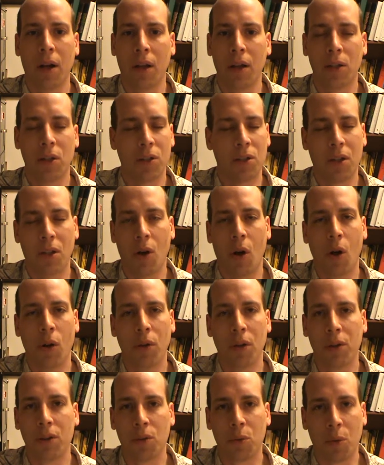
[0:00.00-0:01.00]
Just in all
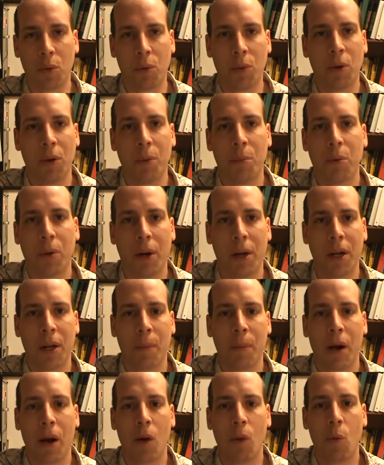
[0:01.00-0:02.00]
this, we're really praying
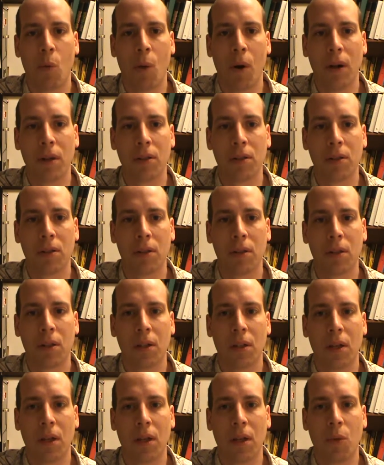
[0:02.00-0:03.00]
about what
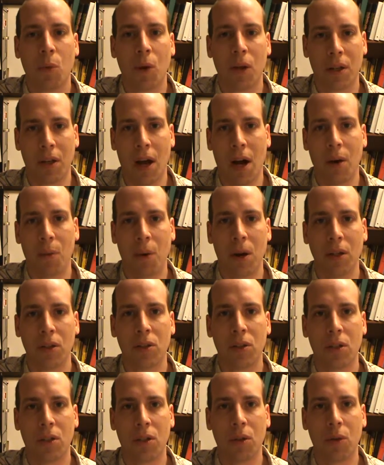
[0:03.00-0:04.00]
uh, what God
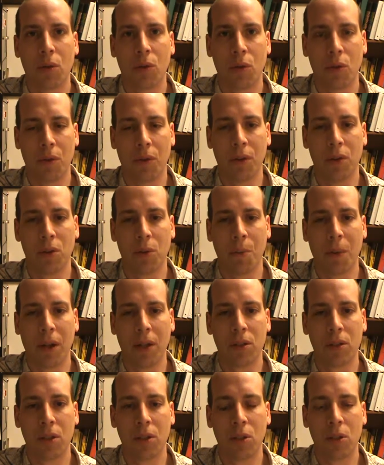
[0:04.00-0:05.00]
wants to do through this
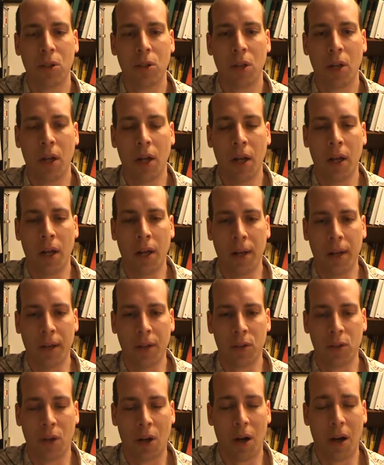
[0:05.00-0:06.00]
message.
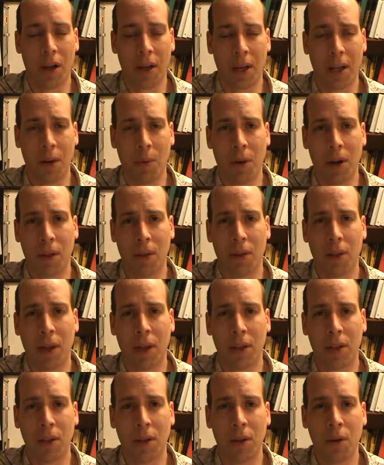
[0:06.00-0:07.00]
So again, I want to
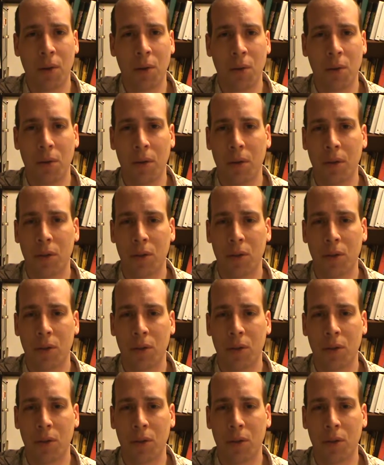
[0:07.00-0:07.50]
thank you.